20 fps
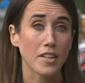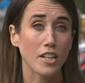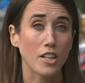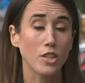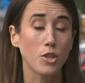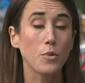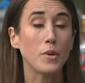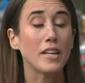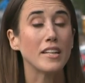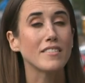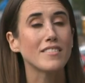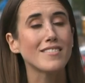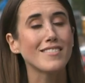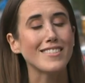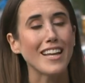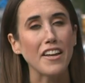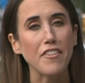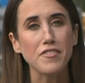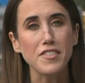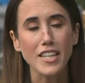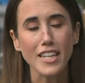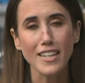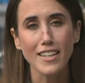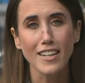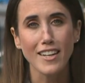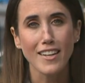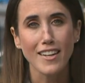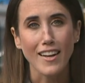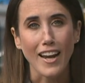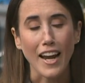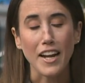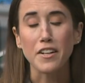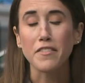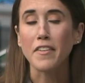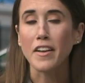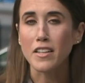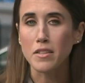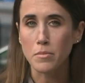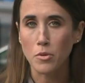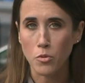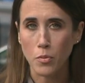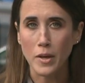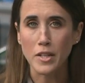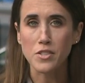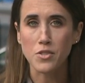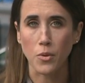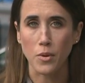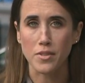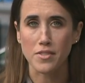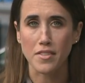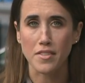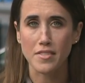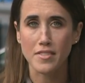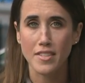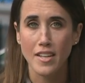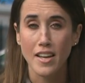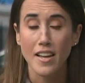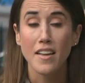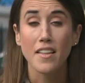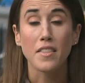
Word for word: including safety and available resources.